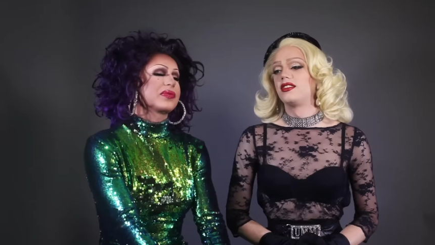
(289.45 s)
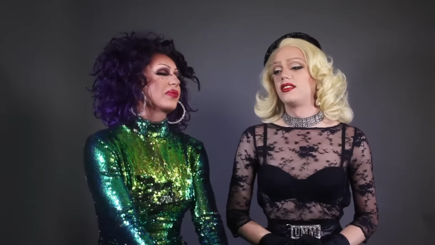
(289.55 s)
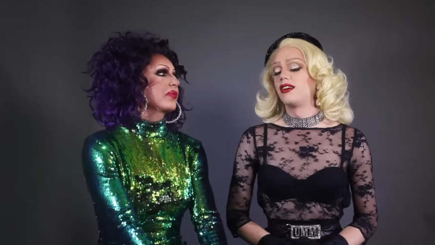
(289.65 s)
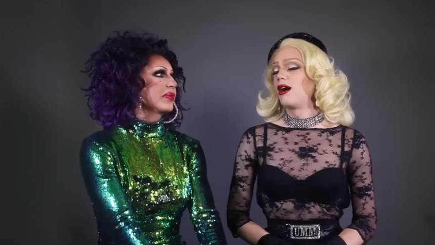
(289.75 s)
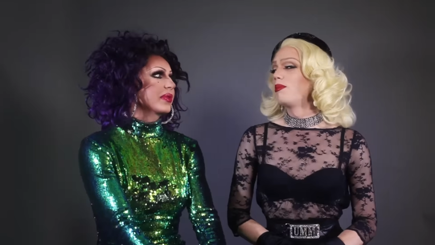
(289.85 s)

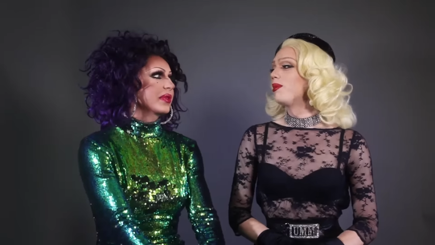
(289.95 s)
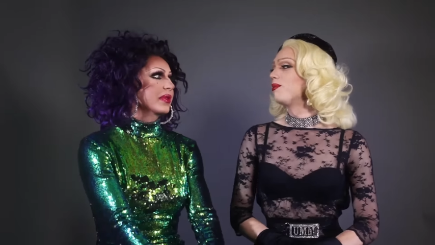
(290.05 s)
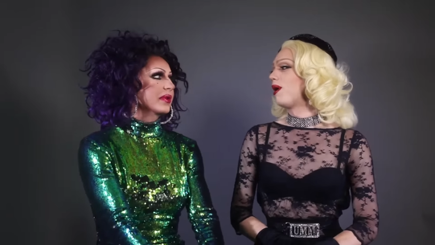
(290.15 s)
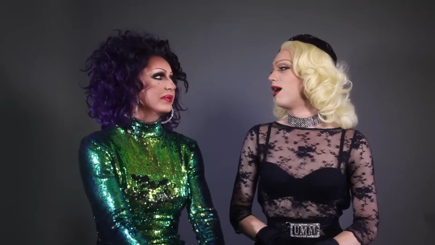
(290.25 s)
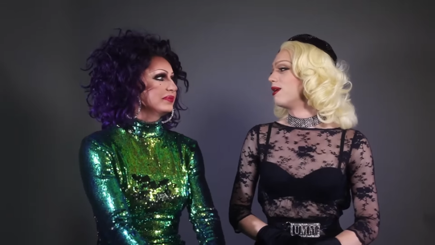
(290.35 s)
Speaker 1: Top or
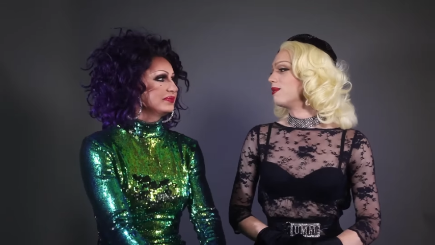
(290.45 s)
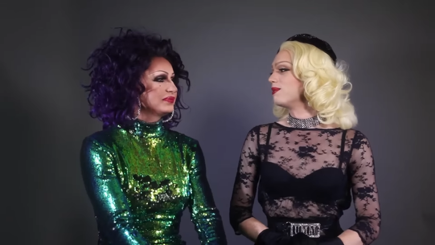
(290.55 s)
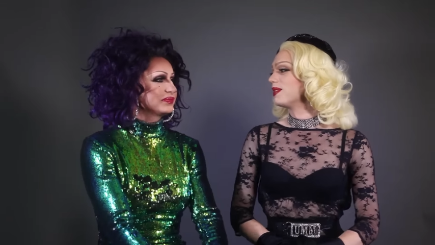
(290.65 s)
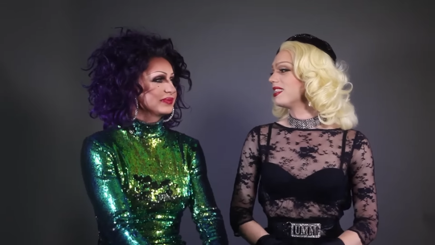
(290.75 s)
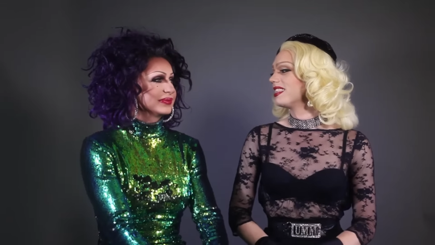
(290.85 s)
bottom?
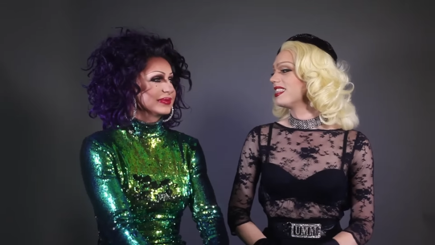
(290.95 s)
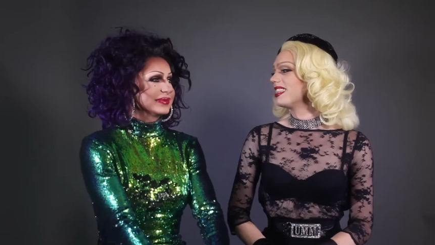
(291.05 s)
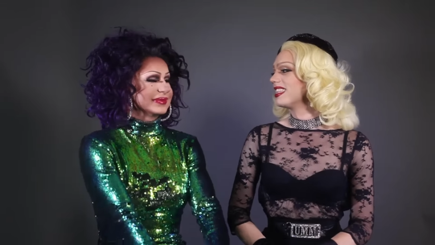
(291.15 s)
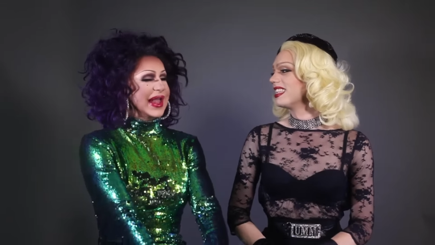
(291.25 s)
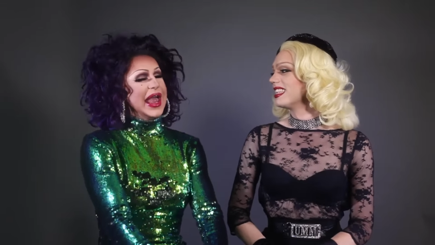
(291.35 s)

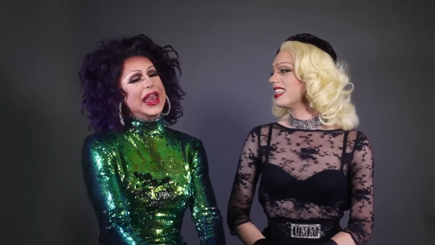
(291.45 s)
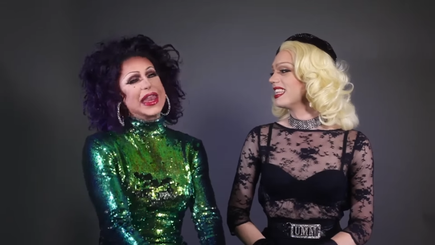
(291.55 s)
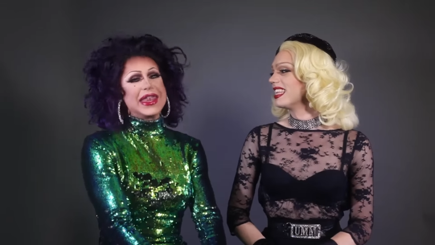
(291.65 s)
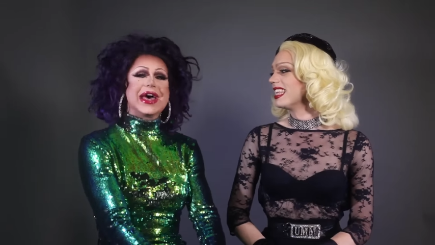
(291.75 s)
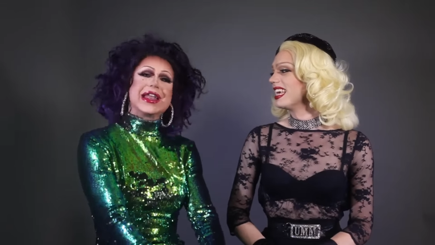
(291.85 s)

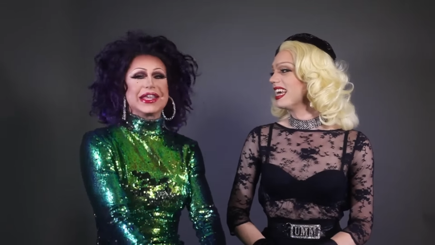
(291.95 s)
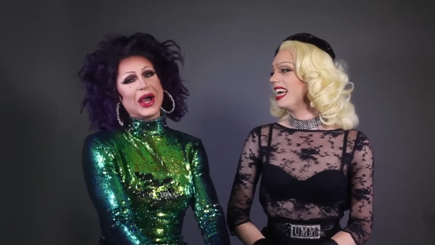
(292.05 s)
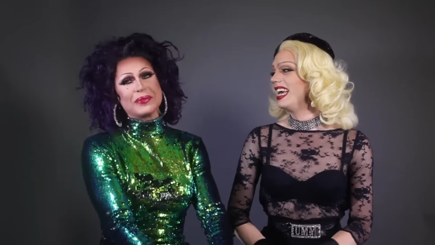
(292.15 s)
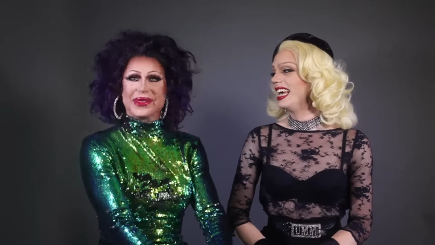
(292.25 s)
Nice.